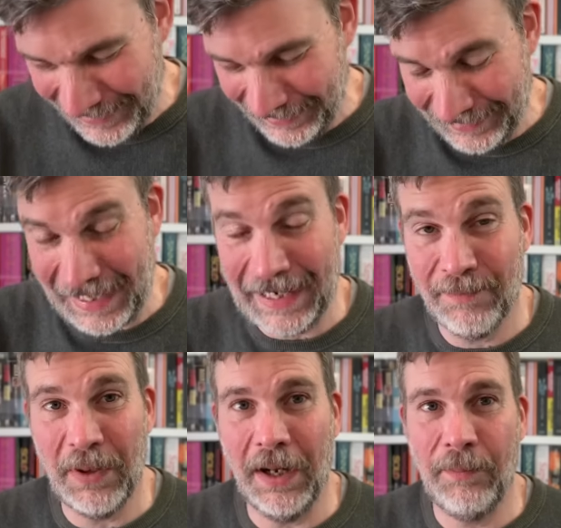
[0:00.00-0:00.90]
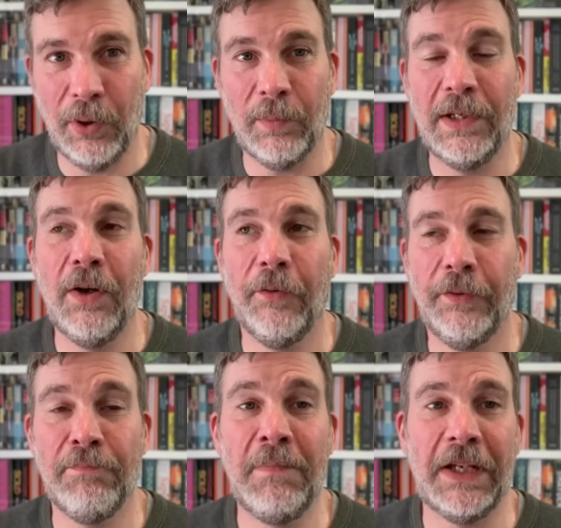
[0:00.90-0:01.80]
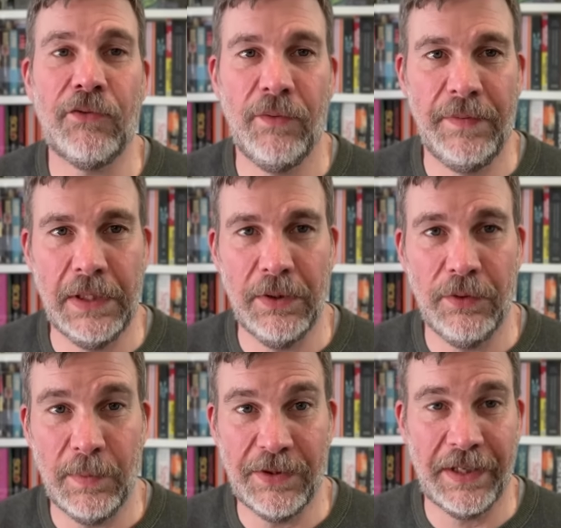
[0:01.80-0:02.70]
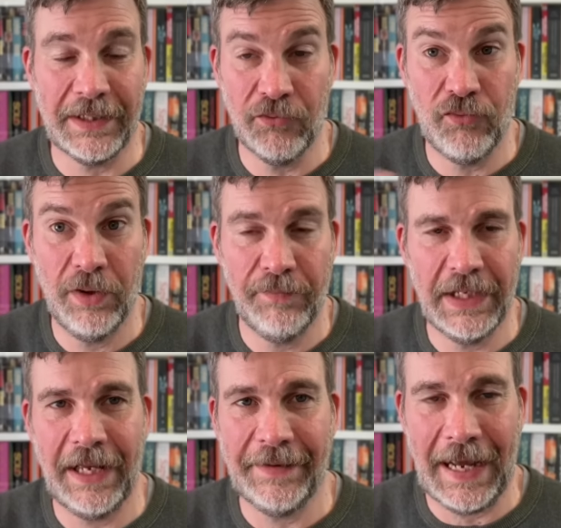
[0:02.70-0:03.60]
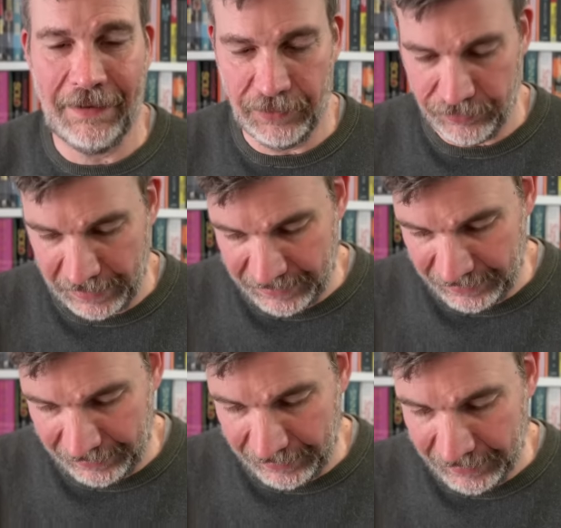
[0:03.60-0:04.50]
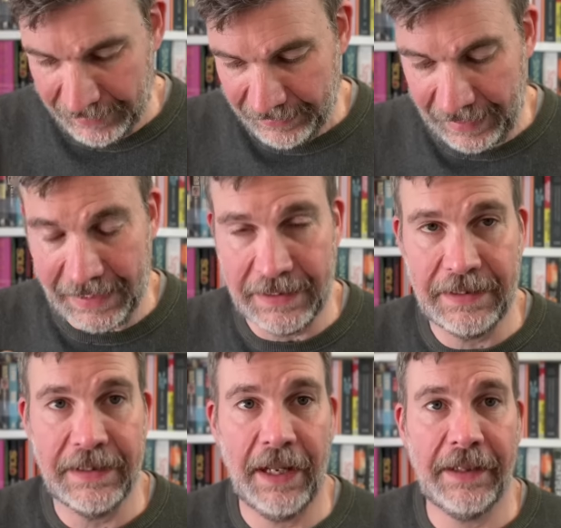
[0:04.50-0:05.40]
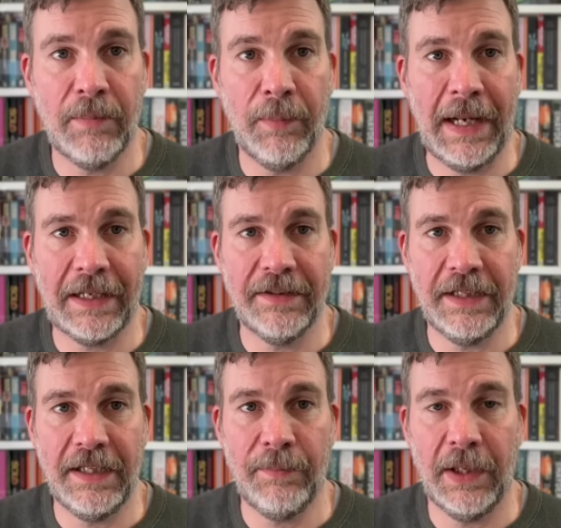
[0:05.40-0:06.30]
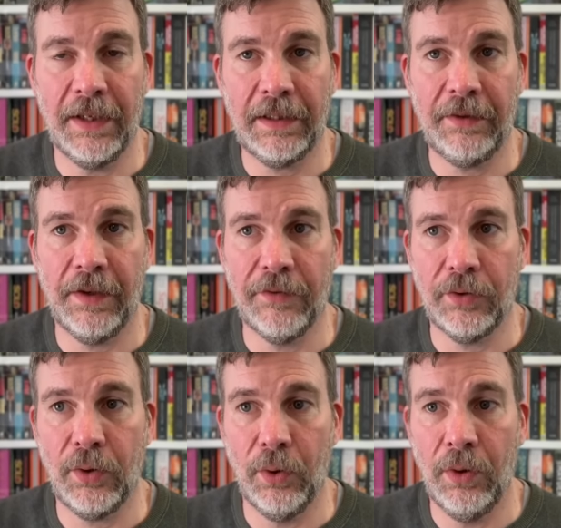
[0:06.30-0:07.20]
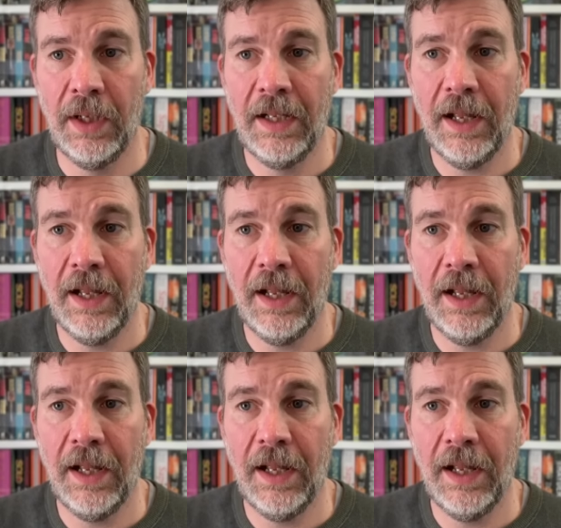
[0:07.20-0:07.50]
Again, a book with lots of mixed reviews, which I think has driven down the average rating. That is Nothing But Black and Teeth by Cassandra Corr.